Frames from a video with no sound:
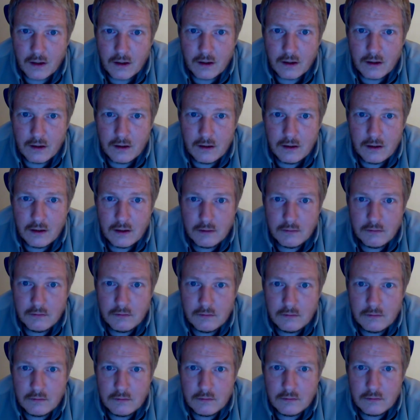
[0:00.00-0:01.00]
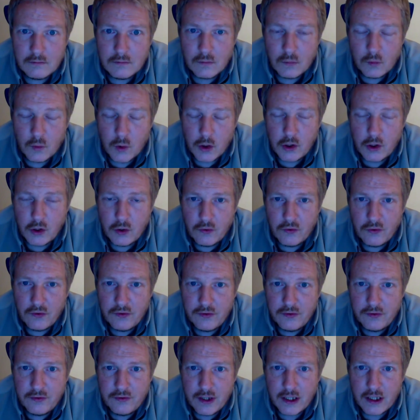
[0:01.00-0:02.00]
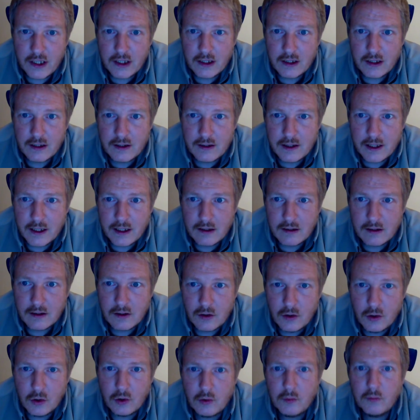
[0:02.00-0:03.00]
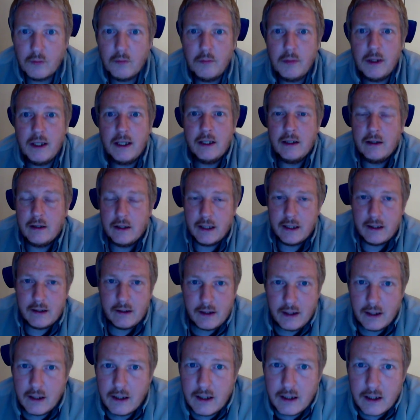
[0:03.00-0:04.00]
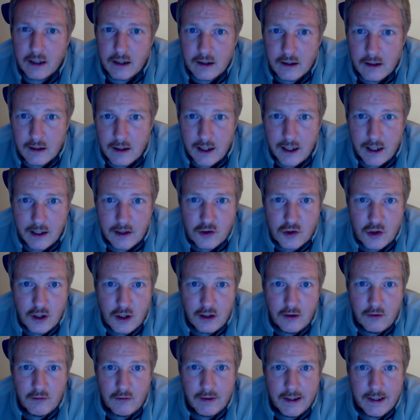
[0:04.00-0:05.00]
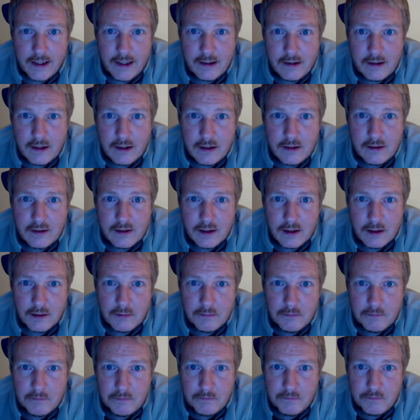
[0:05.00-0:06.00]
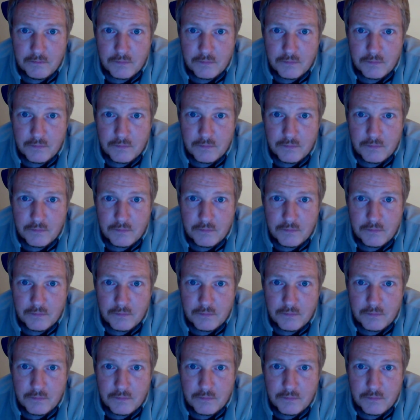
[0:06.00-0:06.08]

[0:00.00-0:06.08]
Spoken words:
What do you think that could mean, that they actually invited a